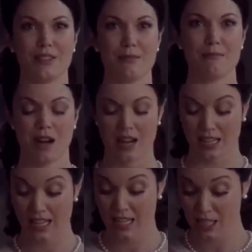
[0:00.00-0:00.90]
for your
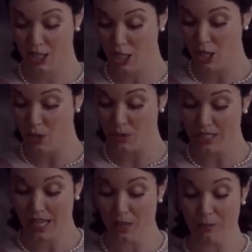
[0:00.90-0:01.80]
buck. So
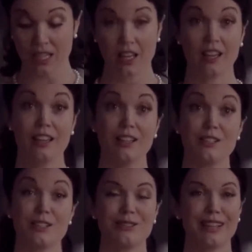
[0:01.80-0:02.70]
tell me,
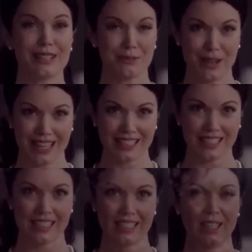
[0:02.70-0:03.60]
do you like the red